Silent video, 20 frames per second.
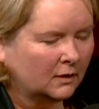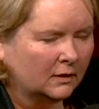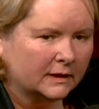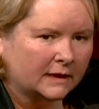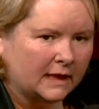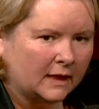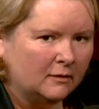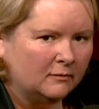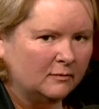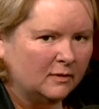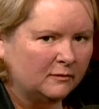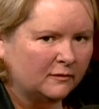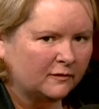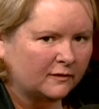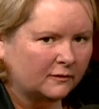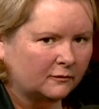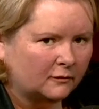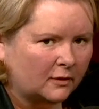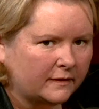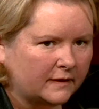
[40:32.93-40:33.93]
I can't remember if
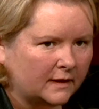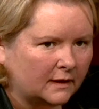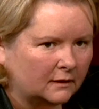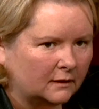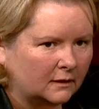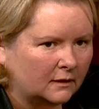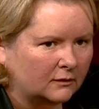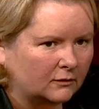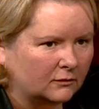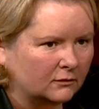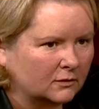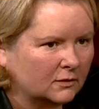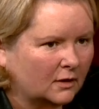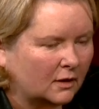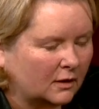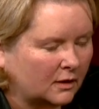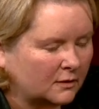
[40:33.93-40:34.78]
I wrote that line or not.